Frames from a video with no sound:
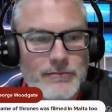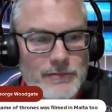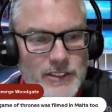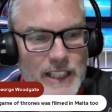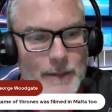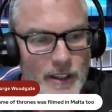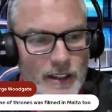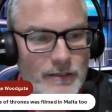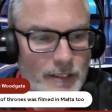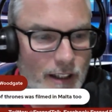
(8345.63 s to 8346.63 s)
Same thing.
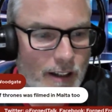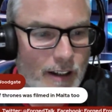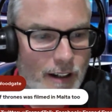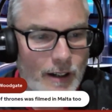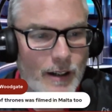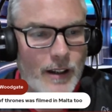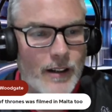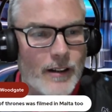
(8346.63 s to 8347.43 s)
Uh, a lot